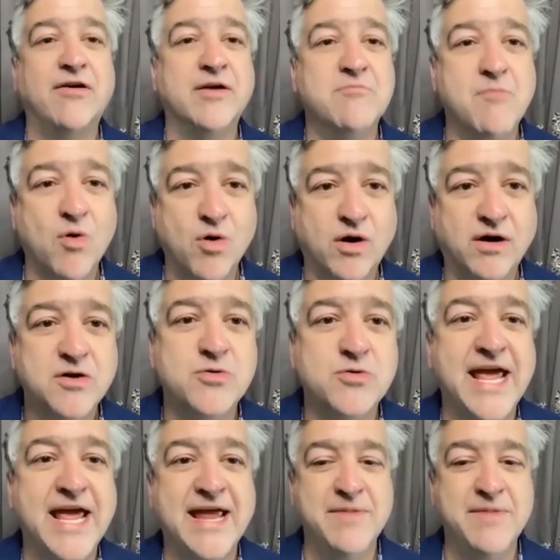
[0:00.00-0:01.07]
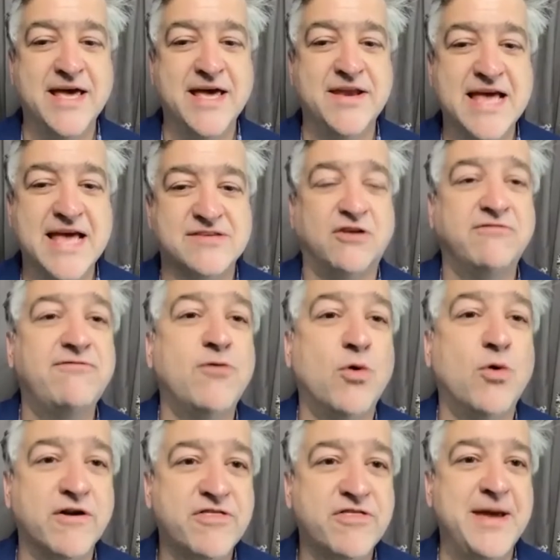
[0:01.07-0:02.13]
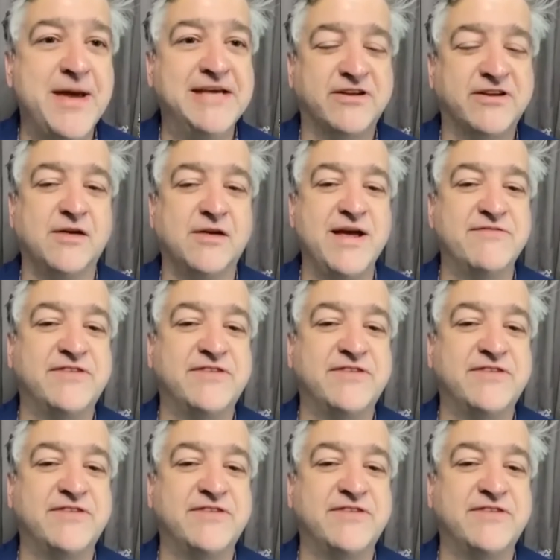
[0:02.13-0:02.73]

Darren Moore, who came in as our fourth, basically.